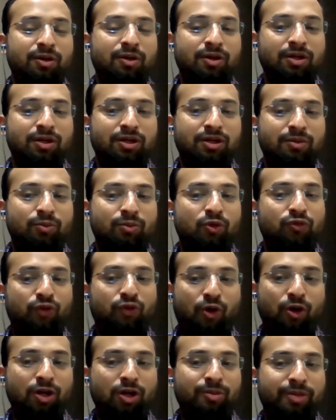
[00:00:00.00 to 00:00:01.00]
move
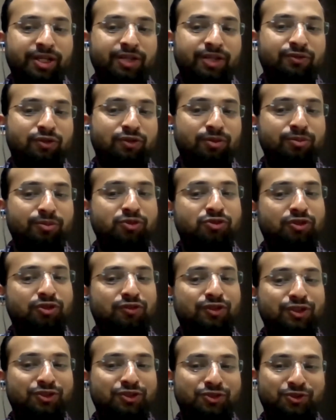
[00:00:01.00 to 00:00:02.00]
all money from mutual
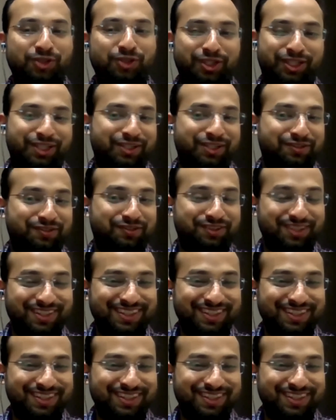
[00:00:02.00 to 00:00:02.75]
funds to ETFs?